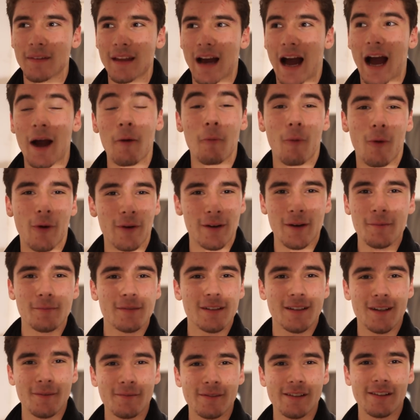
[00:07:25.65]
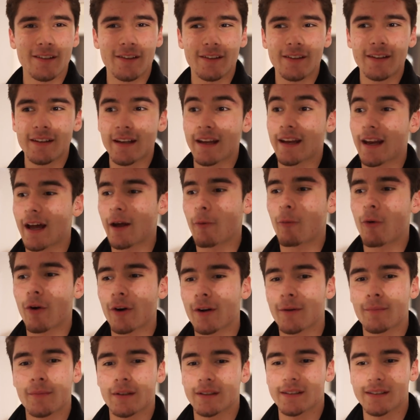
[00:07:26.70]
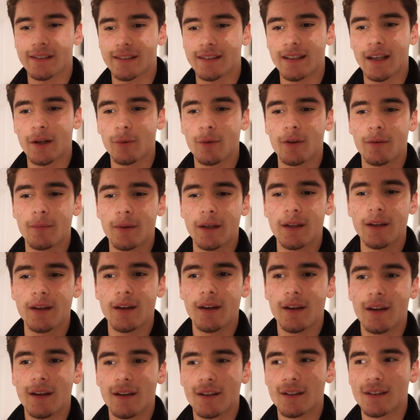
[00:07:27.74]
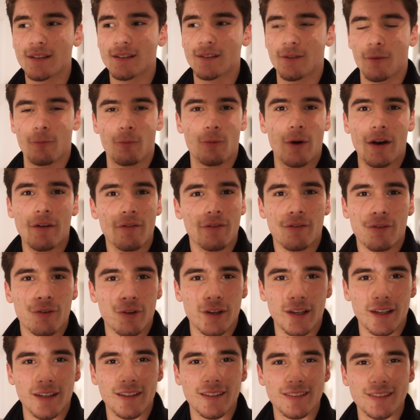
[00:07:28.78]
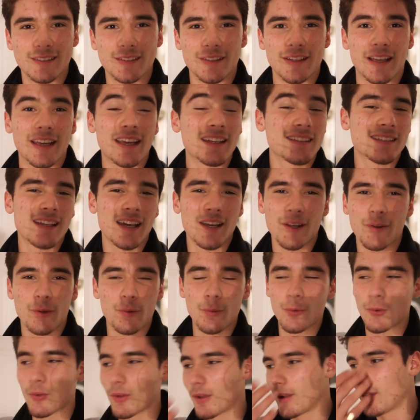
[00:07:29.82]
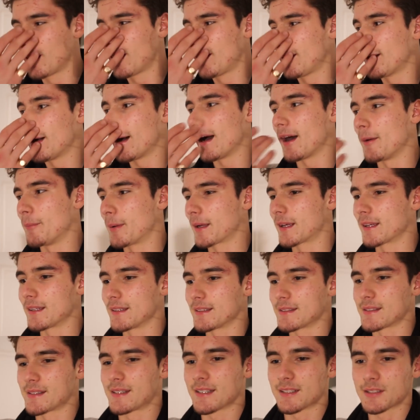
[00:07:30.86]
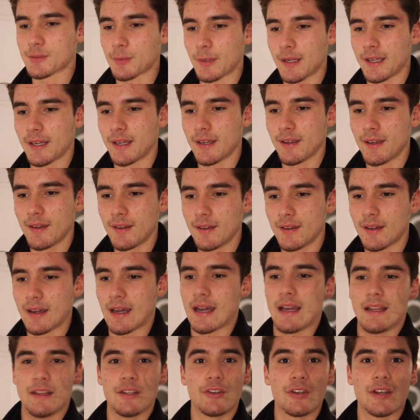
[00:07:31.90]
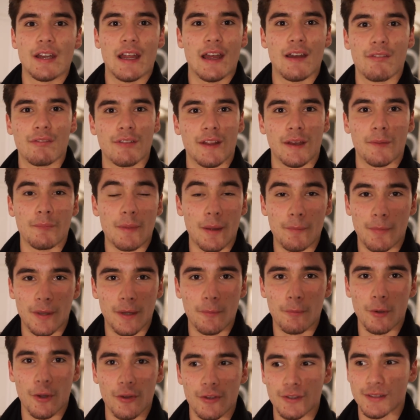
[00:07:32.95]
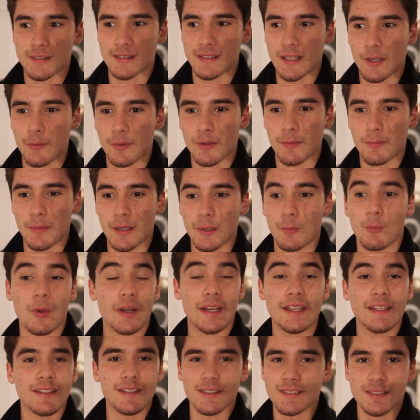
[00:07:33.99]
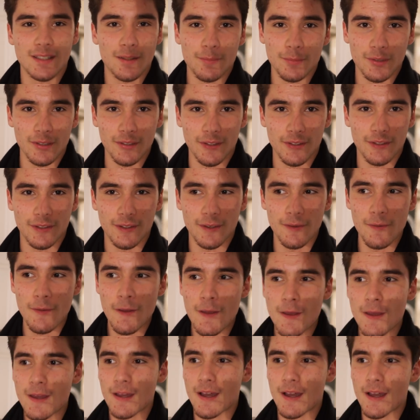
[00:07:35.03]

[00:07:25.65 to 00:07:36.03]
I want him to come to London and I want him to stay with me rent free. So like it's kind of cool, because this way I literally have like my big brother stay with me when he does come to London,